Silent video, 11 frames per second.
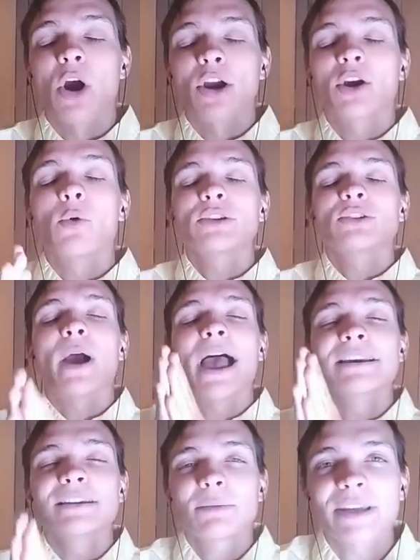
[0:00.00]
are going to
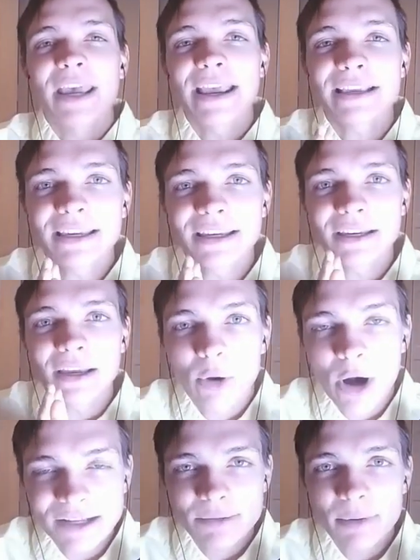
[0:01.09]
end up taking
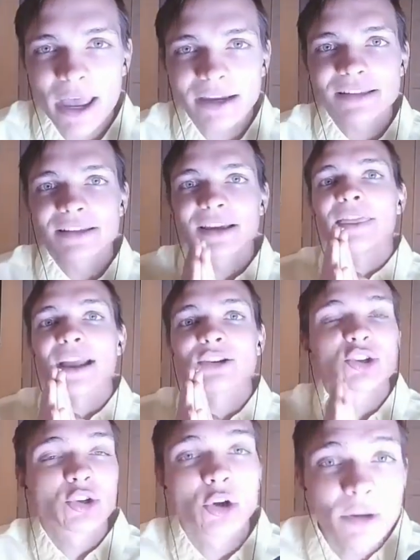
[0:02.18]
prospects that
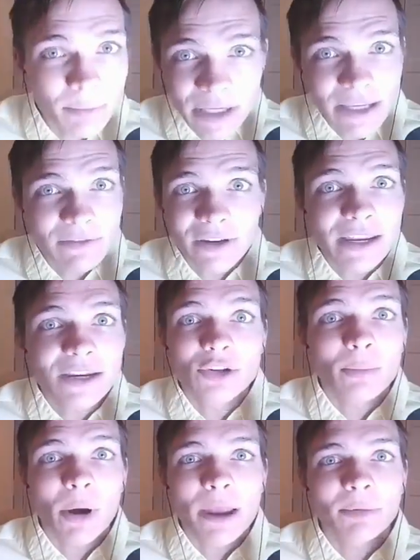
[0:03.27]
shouldn't be even in your
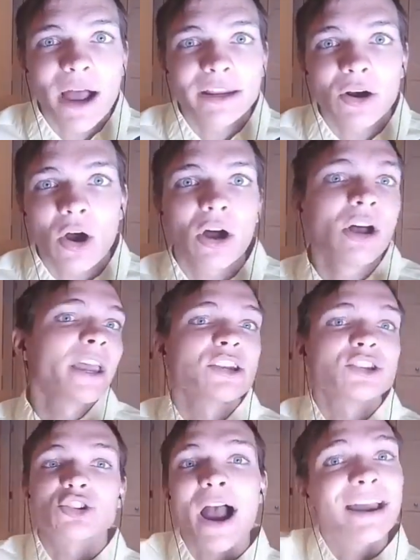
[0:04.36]
pipeline at all
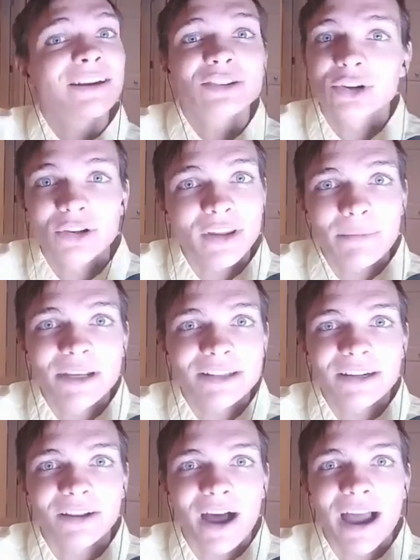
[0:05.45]
and trying to turn them
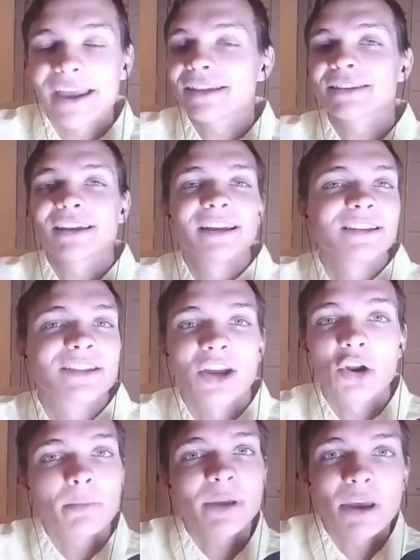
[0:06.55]
into clients. It's going
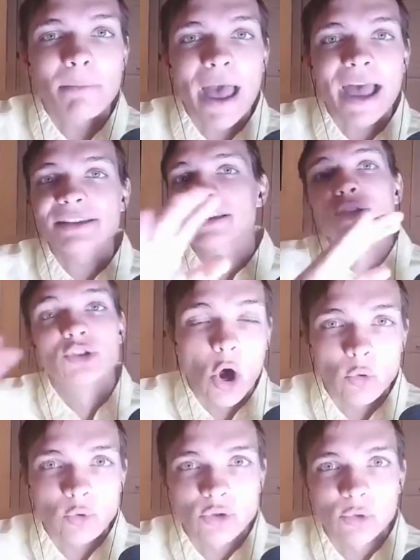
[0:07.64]
to be a mess.
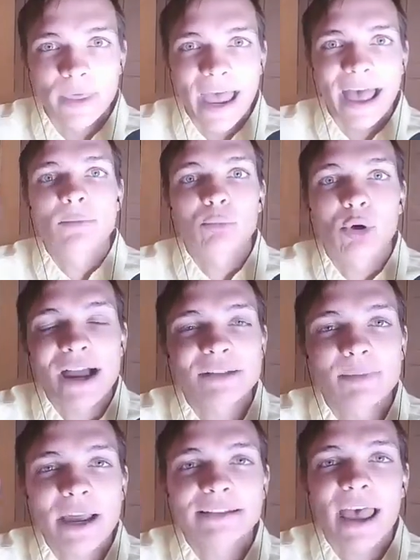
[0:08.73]
Don't do that.
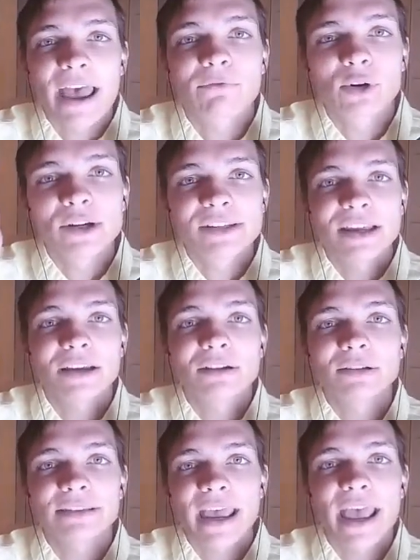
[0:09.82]
Prospect every
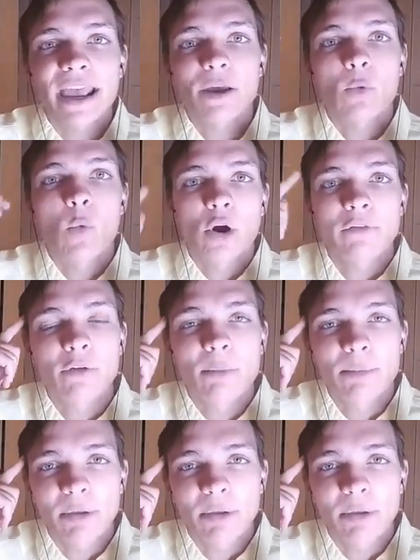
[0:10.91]
single day. Work from a